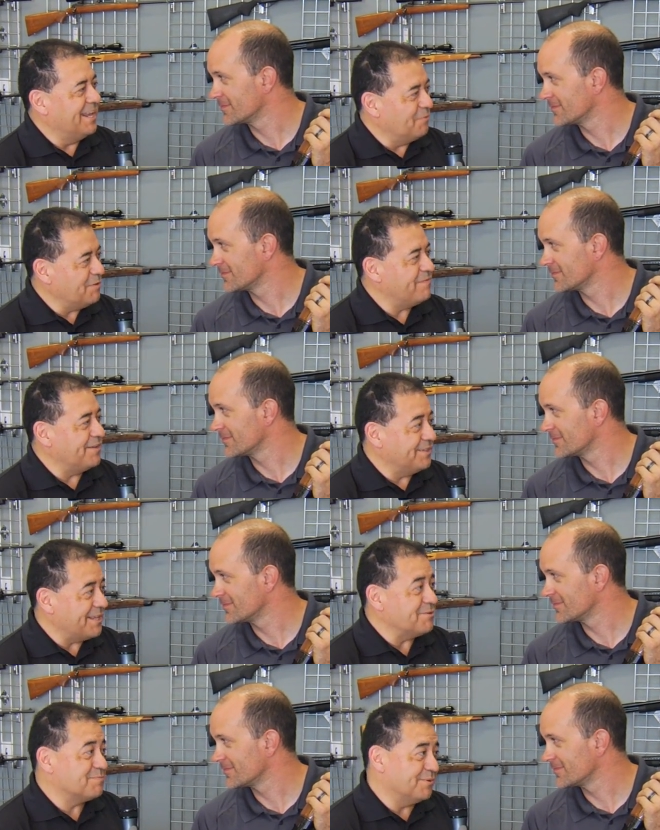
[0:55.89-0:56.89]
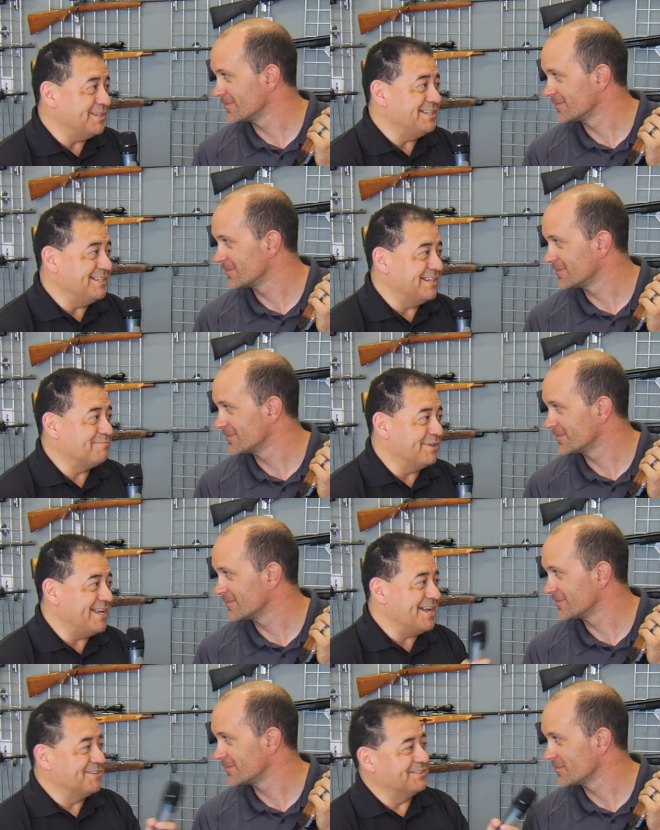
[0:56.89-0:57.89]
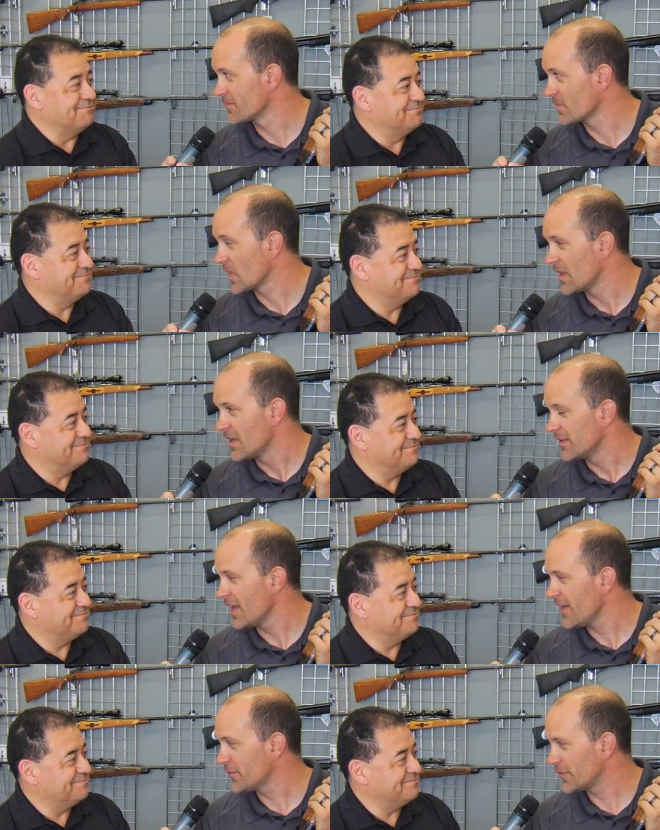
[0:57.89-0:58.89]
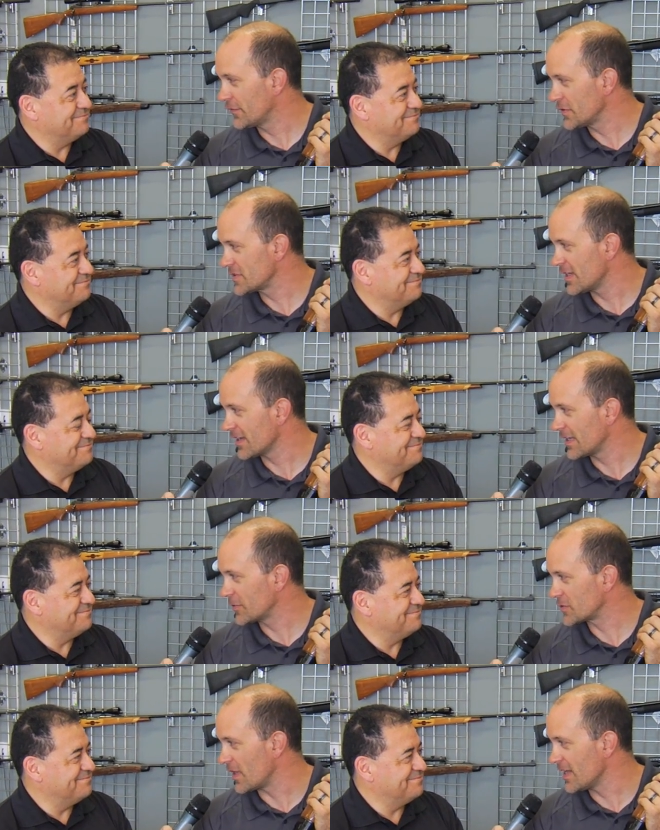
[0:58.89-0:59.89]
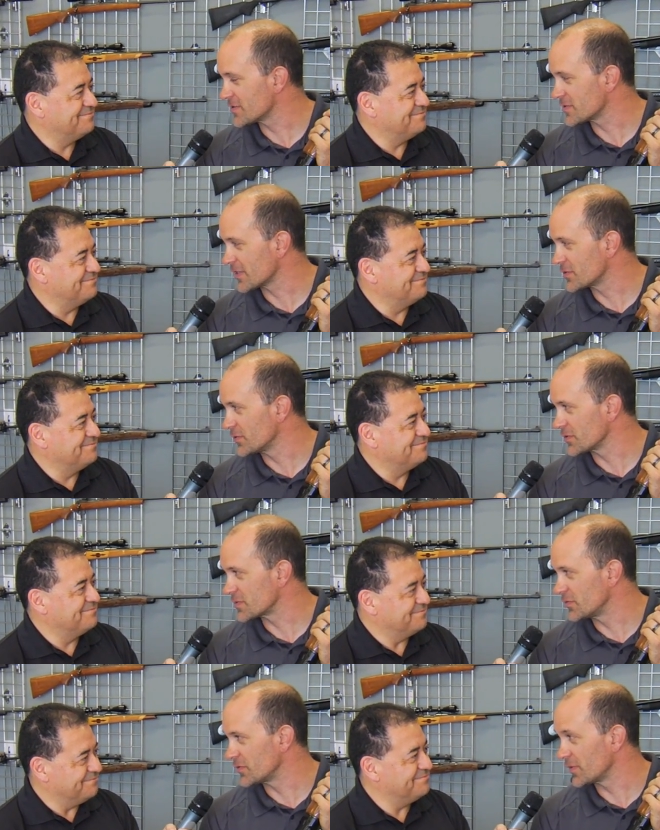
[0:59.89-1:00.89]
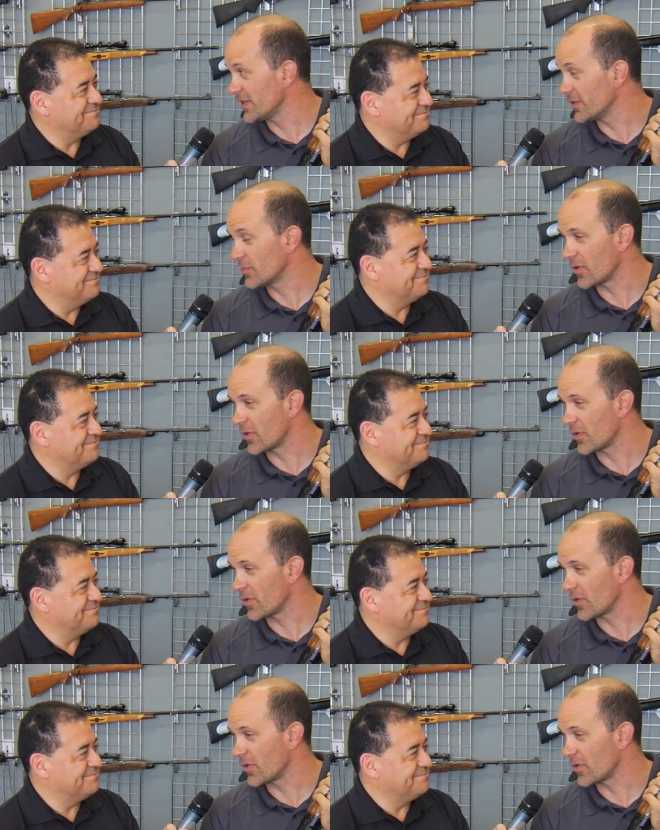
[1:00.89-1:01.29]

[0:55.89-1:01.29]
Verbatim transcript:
Speaker 1: and we found that that was pretty uh, pretty accurate.
Speaker 2: Yeah, after the first uh, couple tries, it was actually real smooth. We had no